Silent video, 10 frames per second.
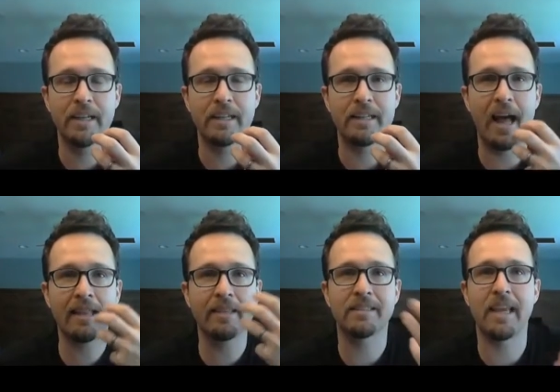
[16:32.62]

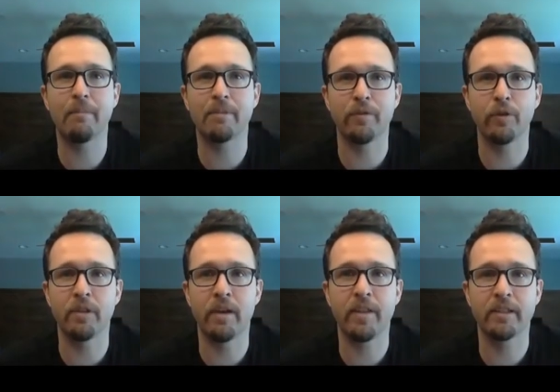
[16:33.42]
not the same as if you
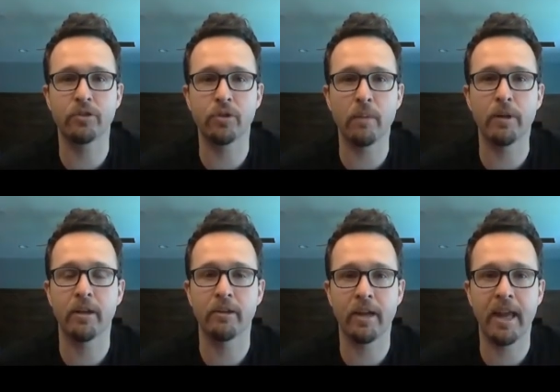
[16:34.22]
left that strawberry
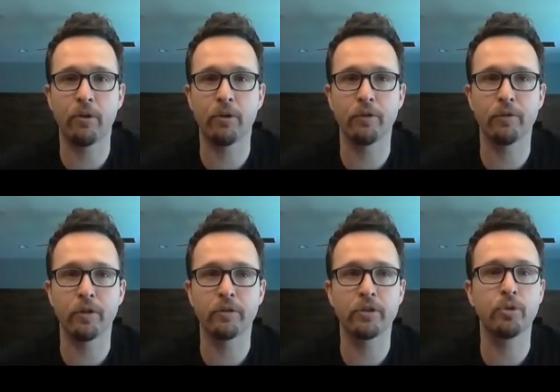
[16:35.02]
on your counter
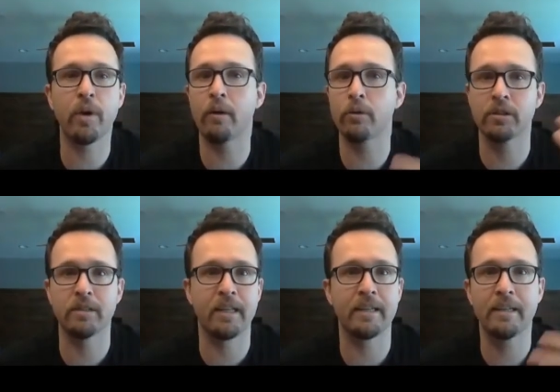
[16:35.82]
for 2 hours and
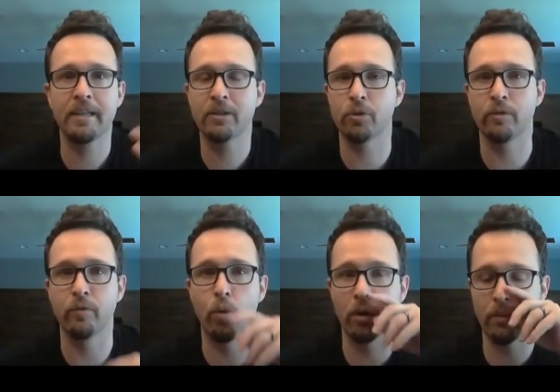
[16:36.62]
let it sort of
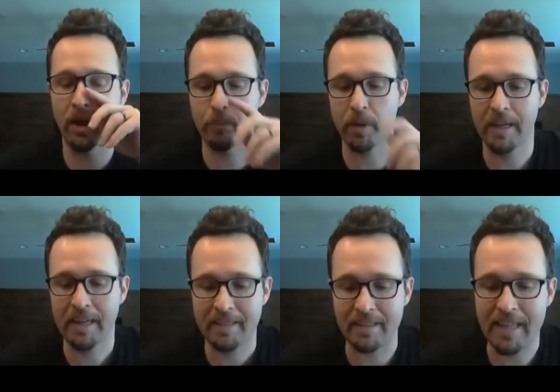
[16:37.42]
warm up.
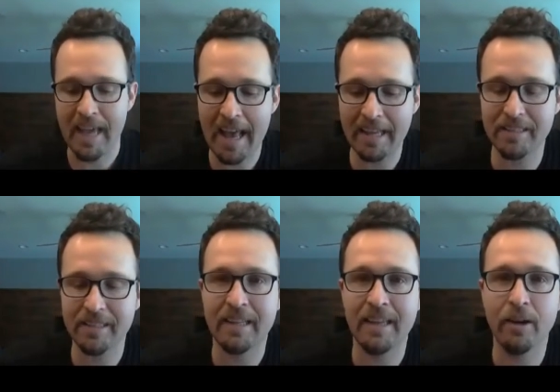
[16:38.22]
This has
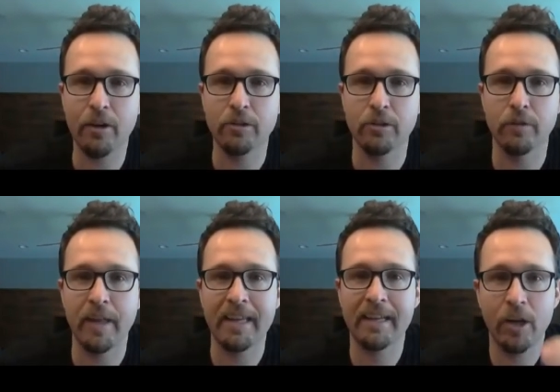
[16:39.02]
that character of
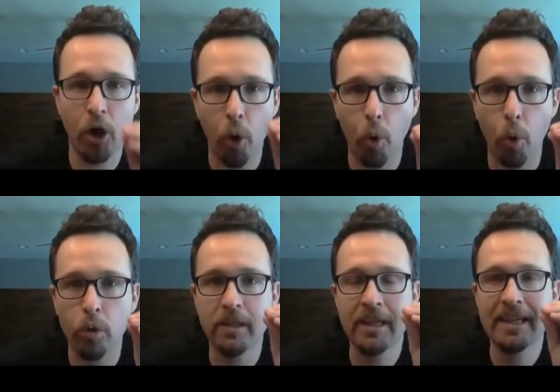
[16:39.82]
like
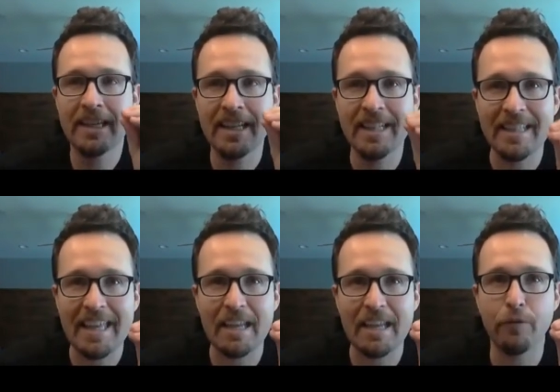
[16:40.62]
cold,
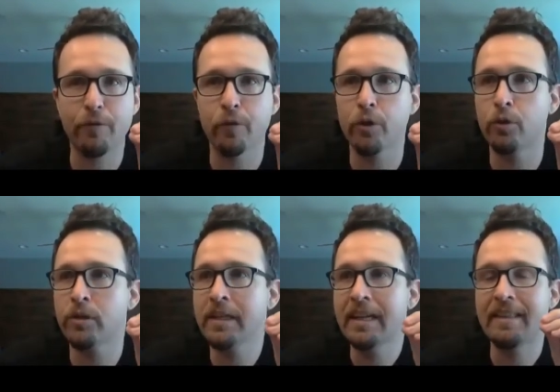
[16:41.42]
clean
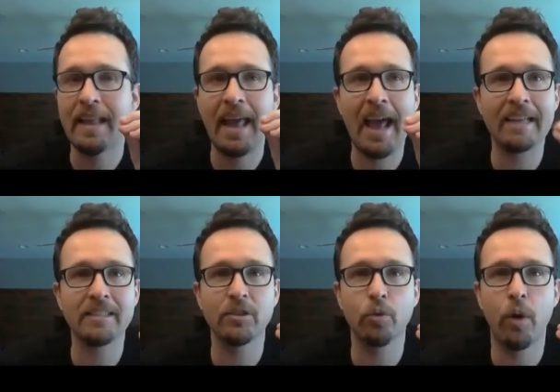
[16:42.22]
fruit that
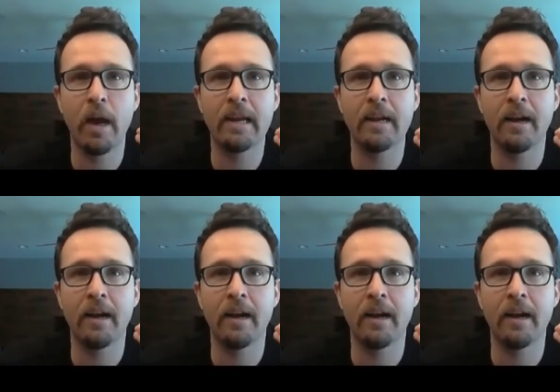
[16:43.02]
hasn't quite